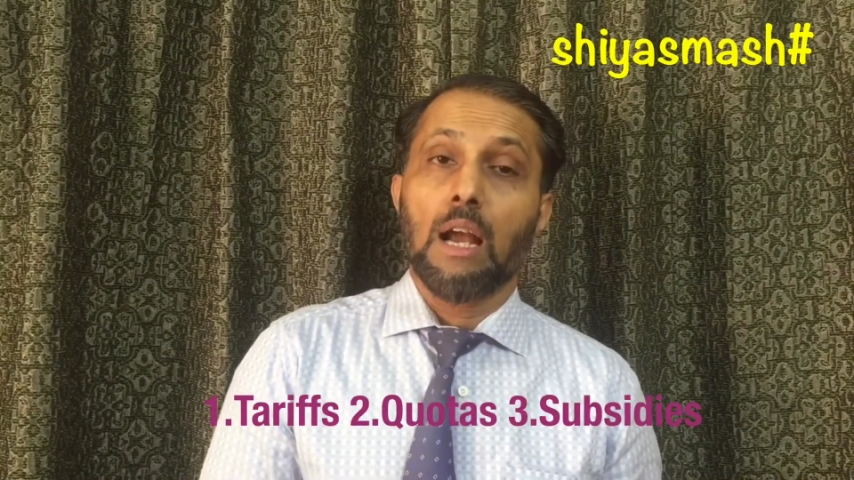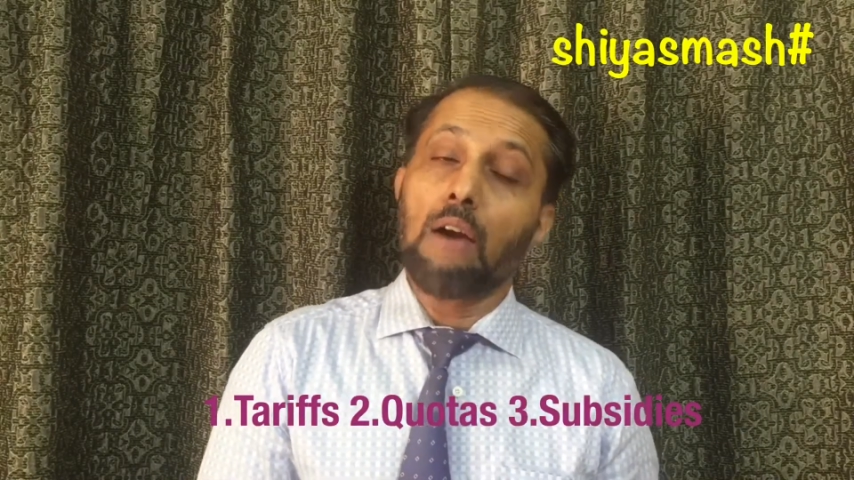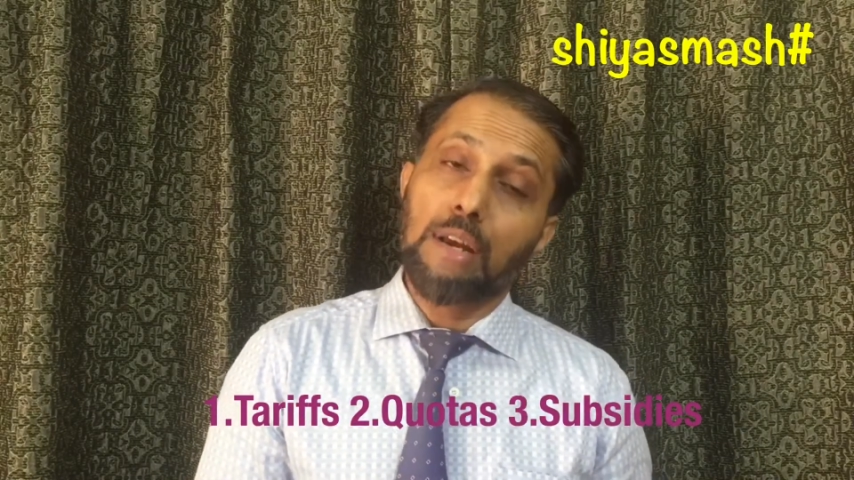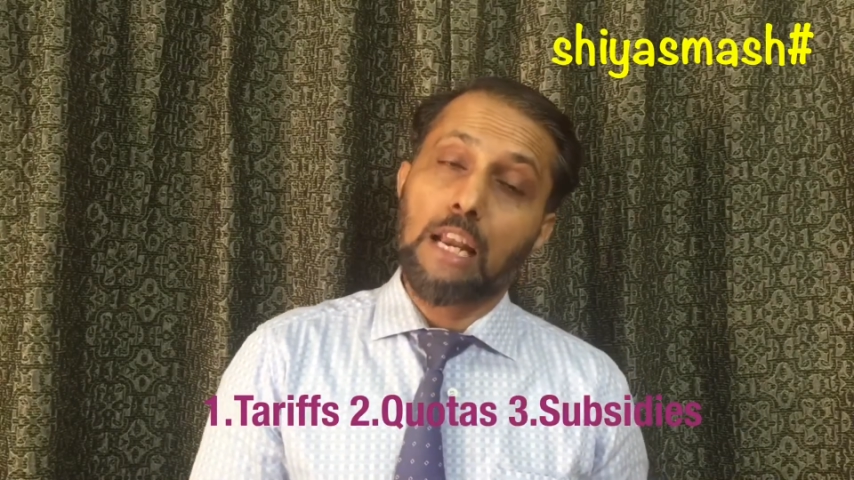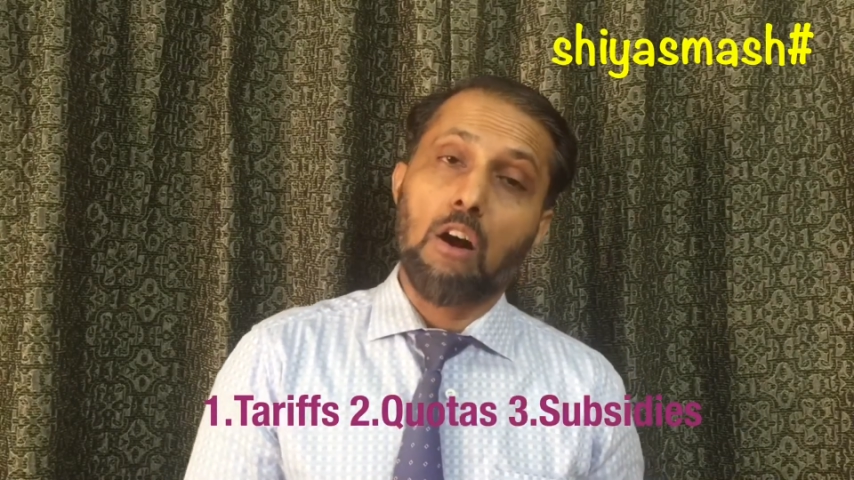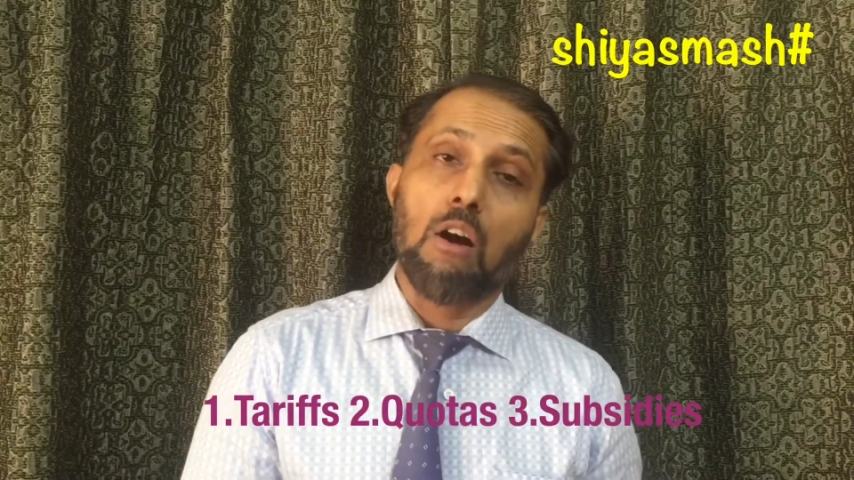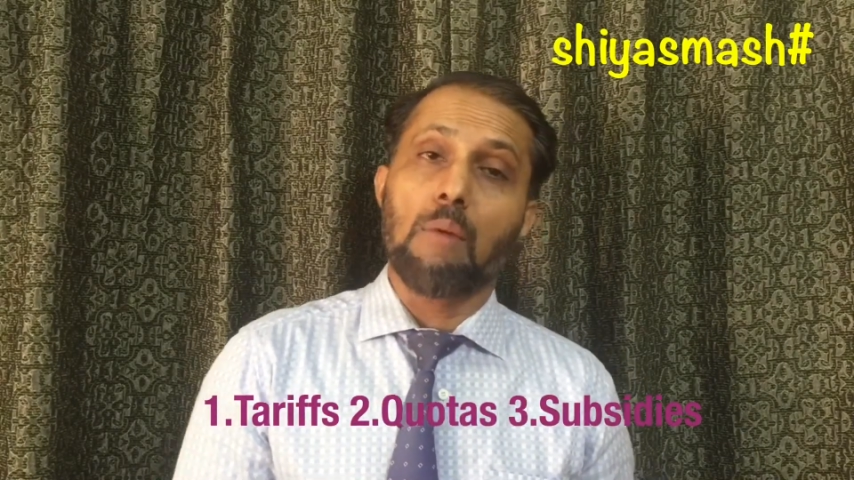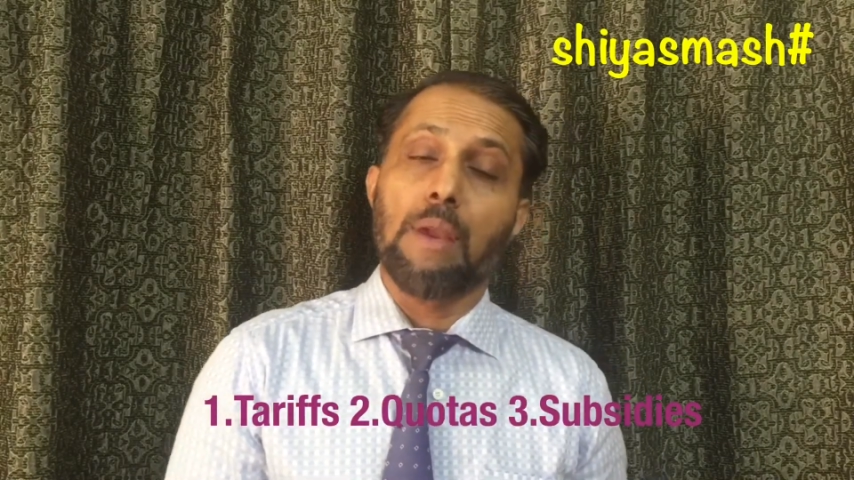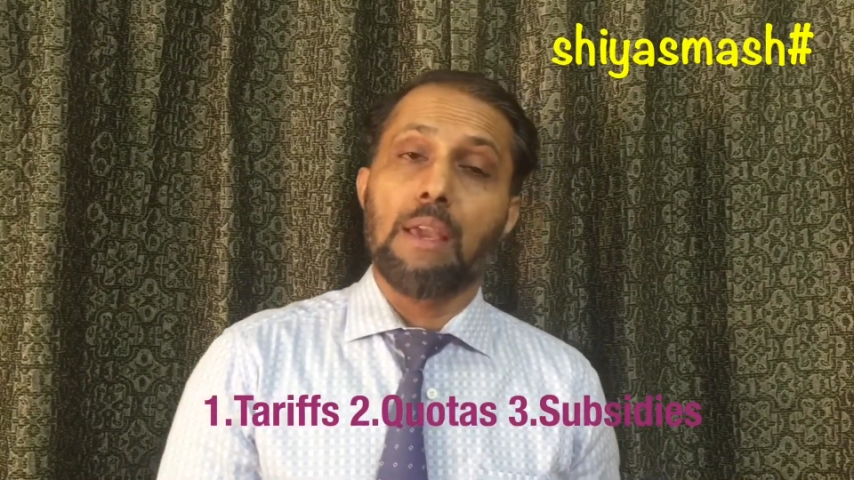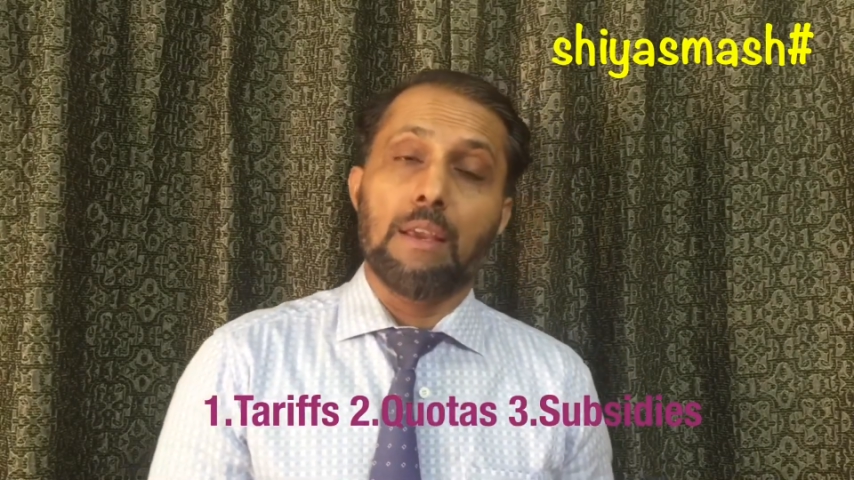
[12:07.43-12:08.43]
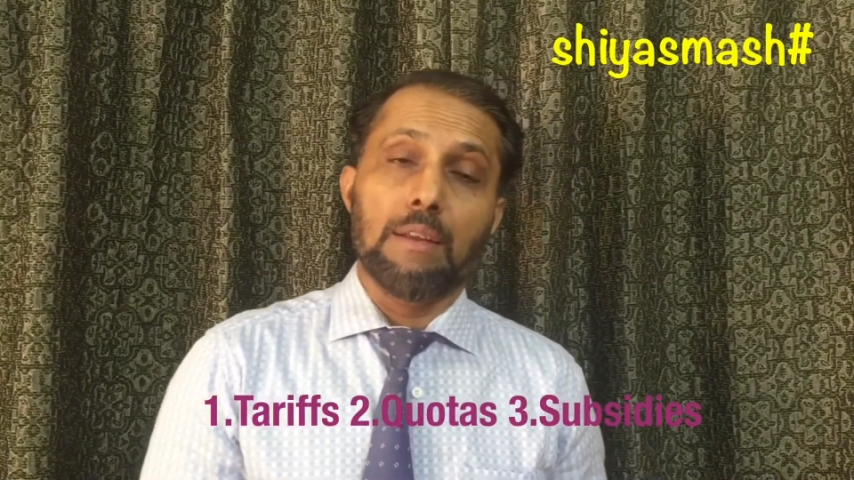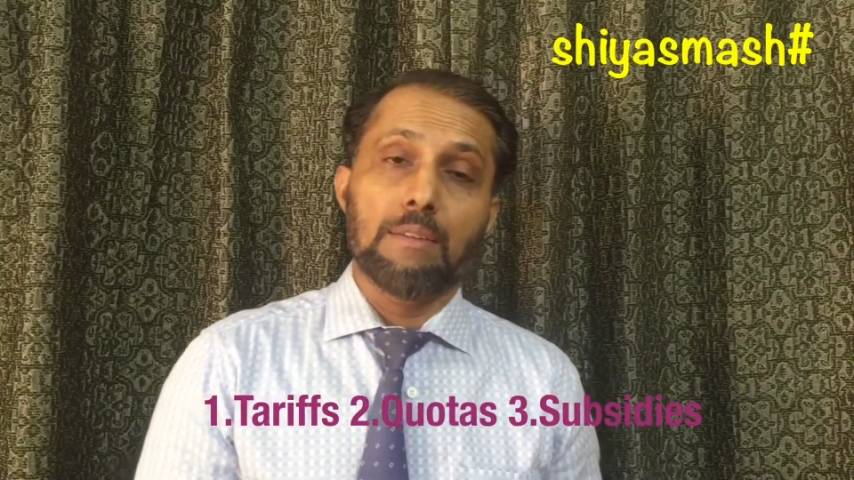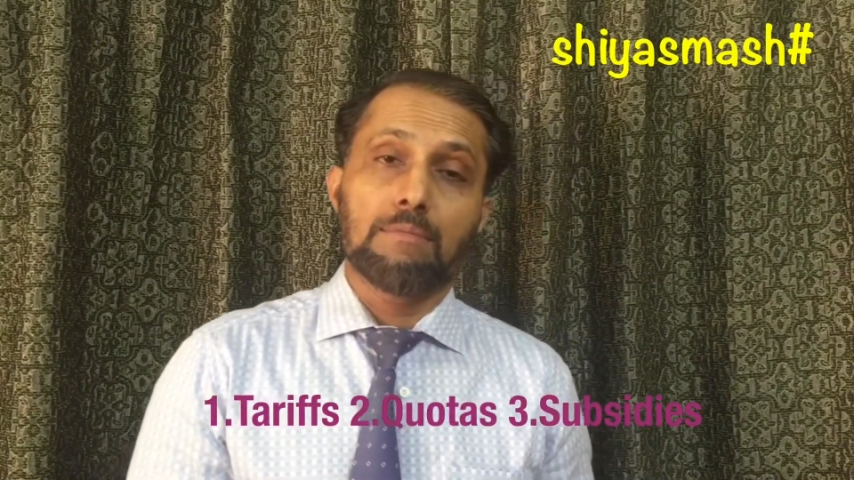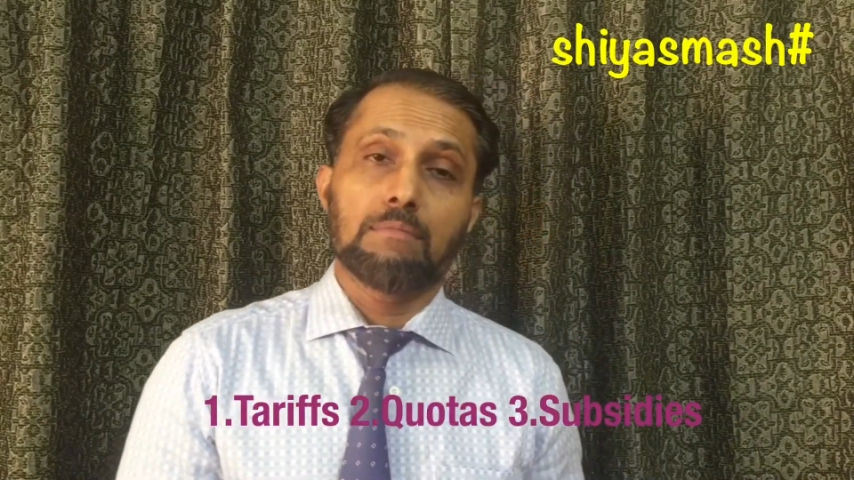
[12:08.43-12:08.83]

our economy